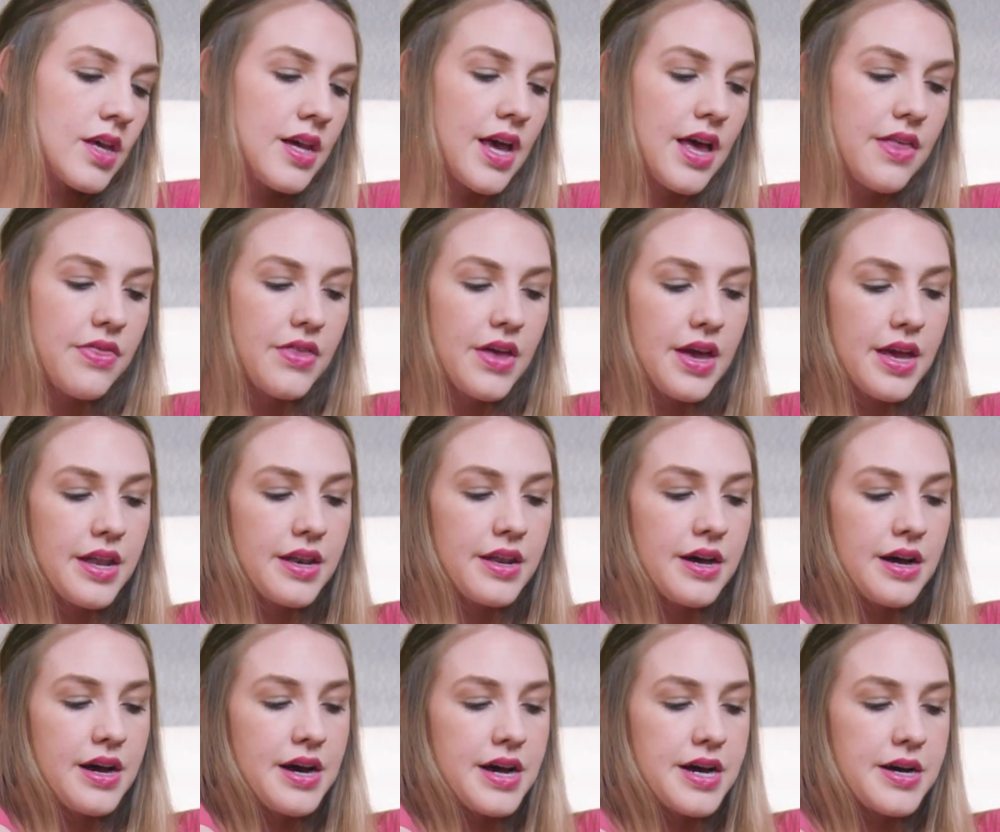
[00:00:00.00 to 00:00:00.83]
And
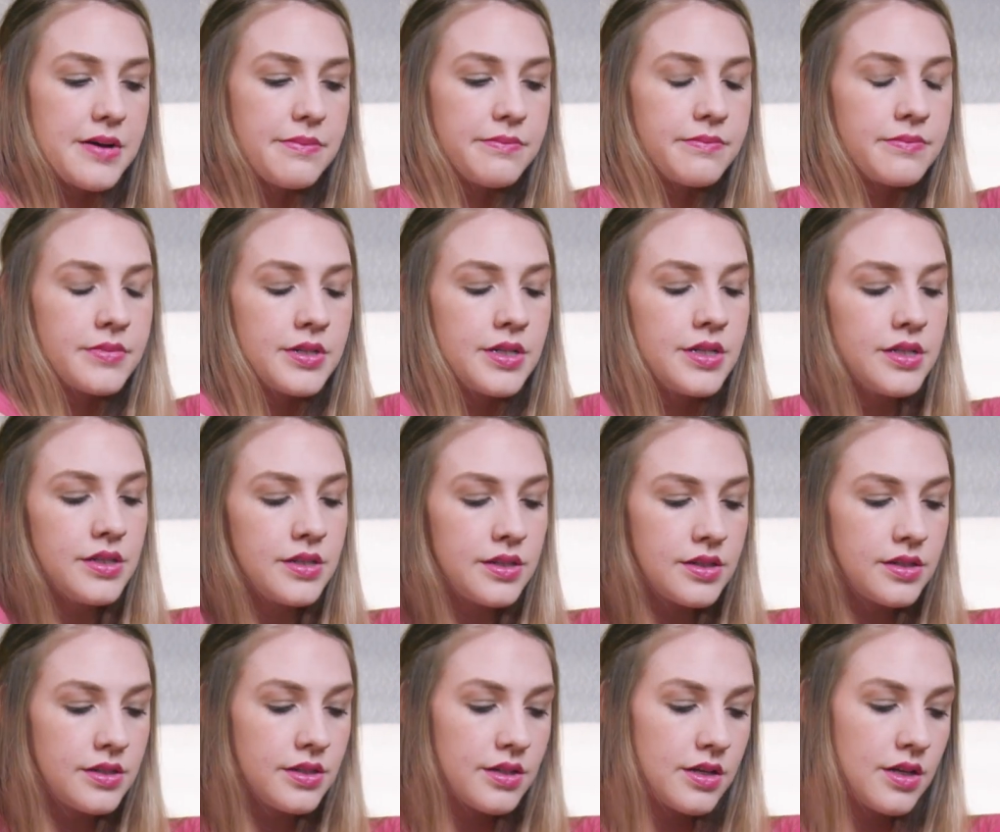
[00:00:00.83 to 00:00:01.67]
then um,
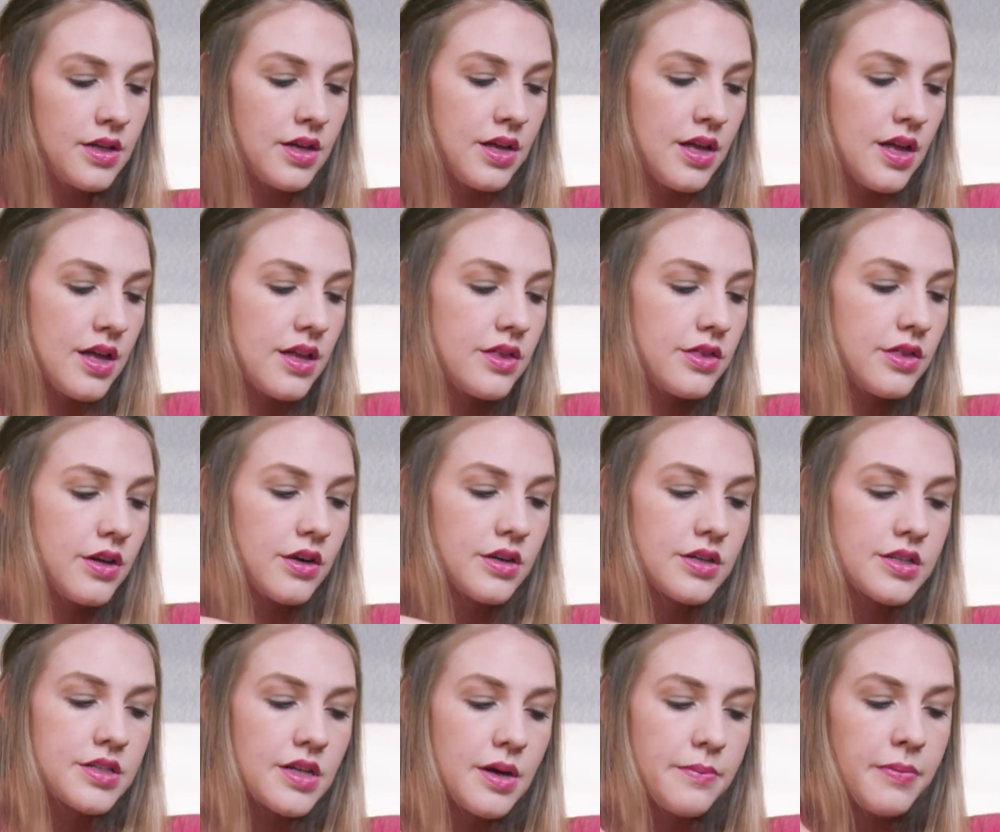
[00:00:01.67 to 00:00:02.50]

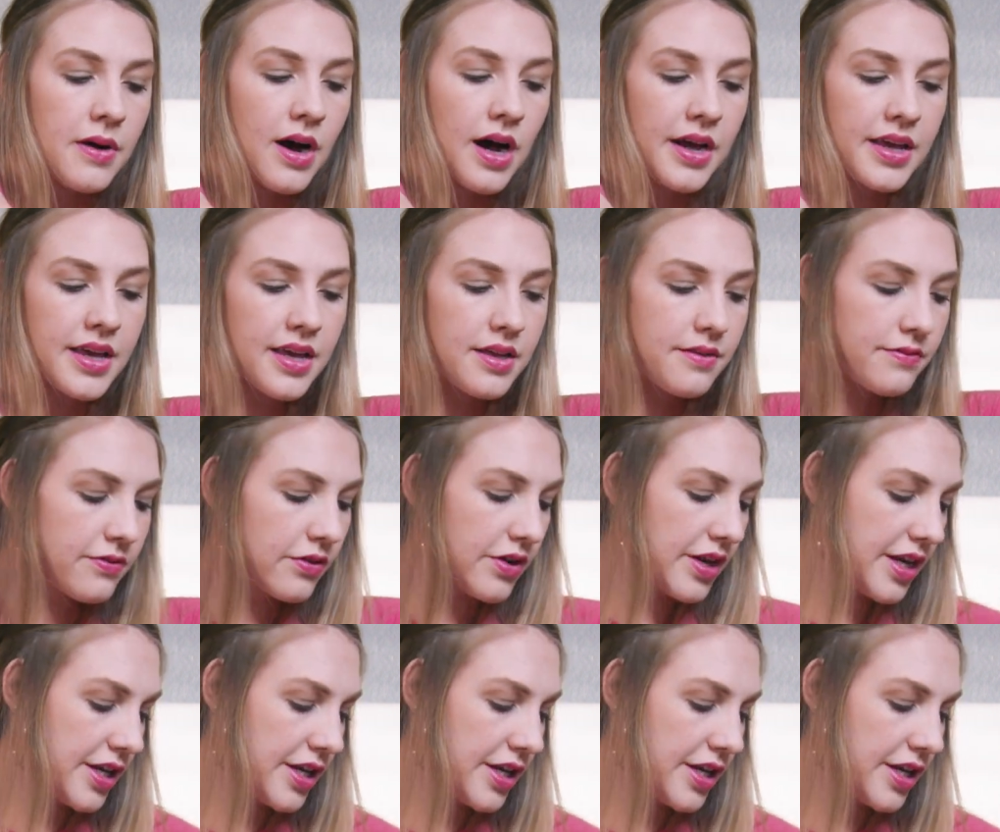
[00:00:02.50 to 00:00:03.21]
there's a pocket for